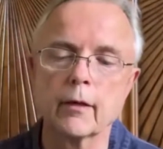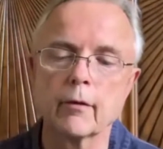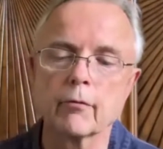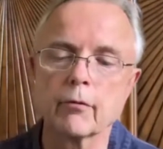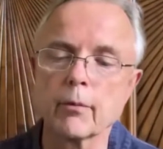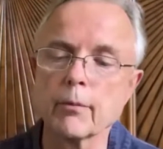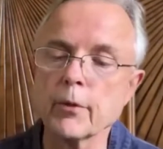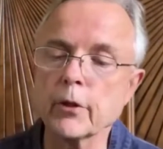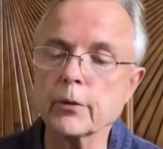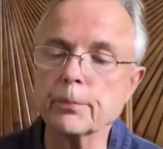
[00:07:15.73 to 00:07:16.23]

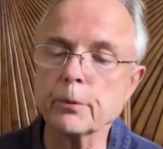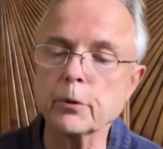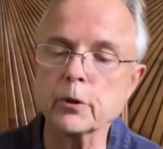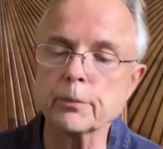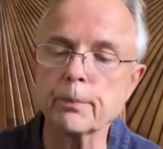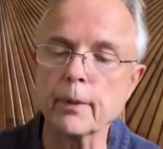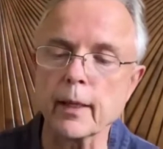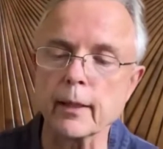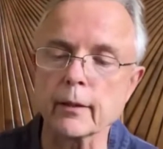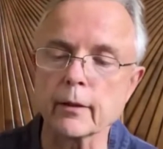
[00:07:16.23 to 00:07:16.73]
From this
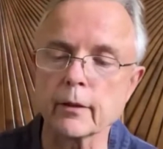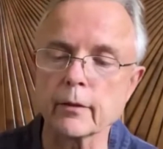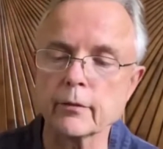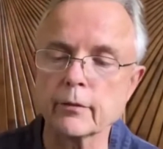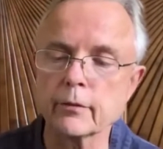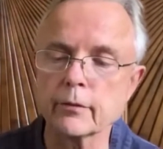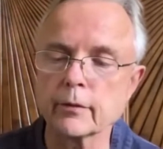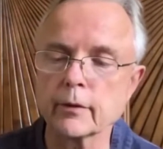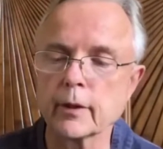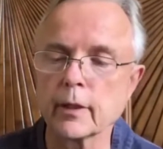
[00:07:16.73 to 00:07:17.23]

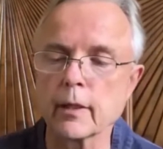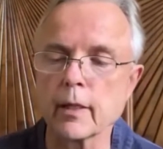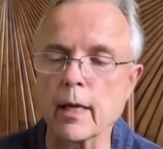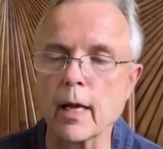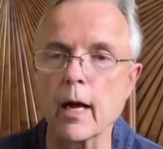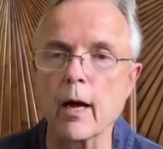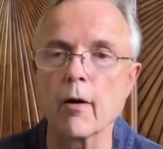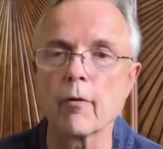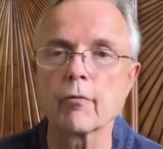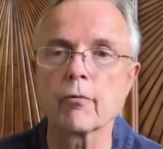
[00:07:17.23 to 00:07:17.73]
perspective, and
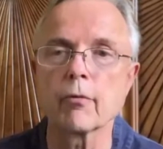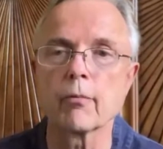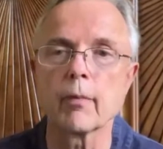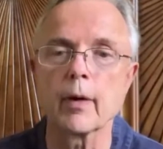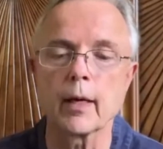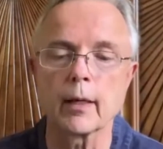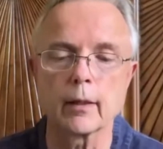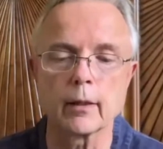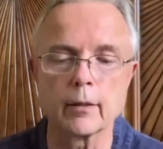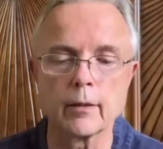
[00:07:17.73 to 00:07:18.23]
now from
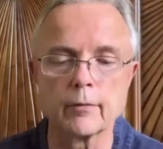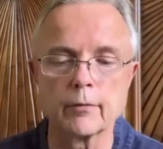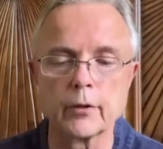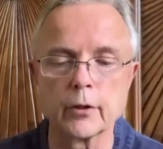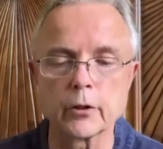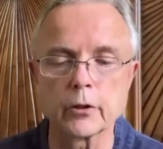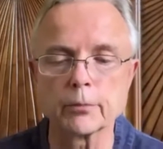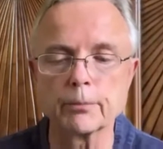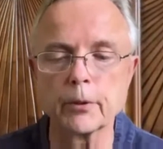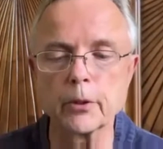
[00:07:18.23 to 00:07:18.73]
my lived
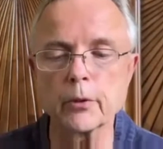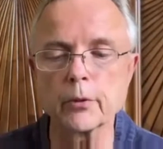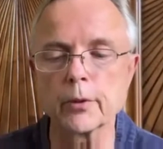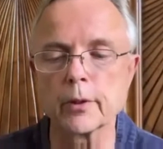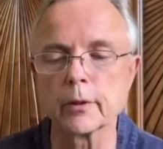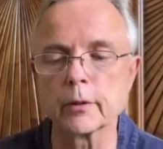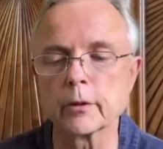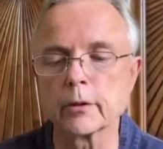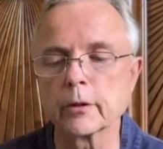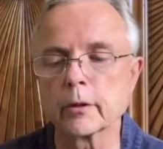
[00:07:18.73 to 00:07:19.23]

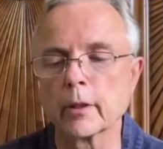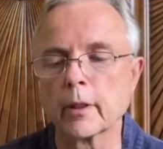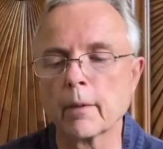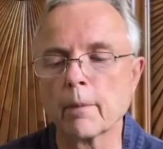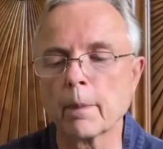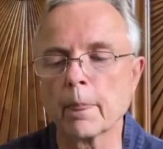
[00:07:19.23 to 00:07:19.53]
experience,